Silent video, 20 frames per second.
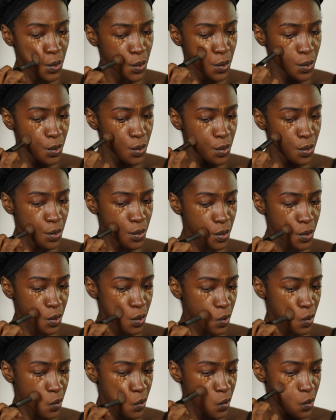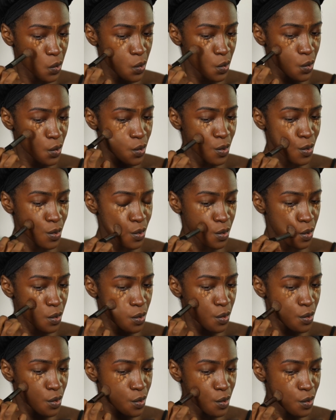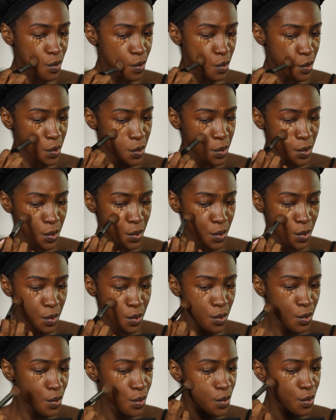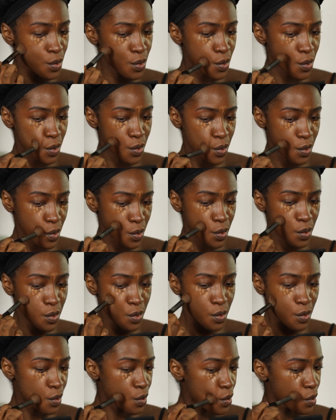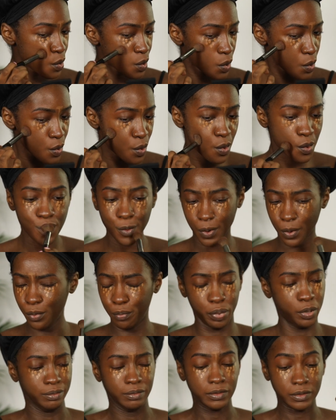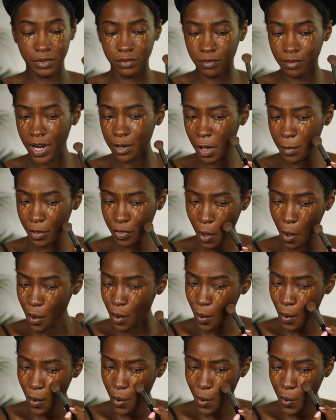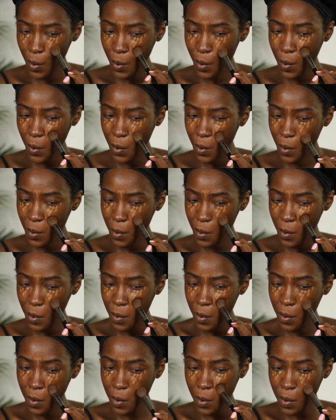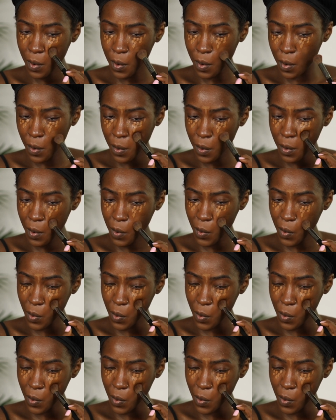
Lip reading: (silence)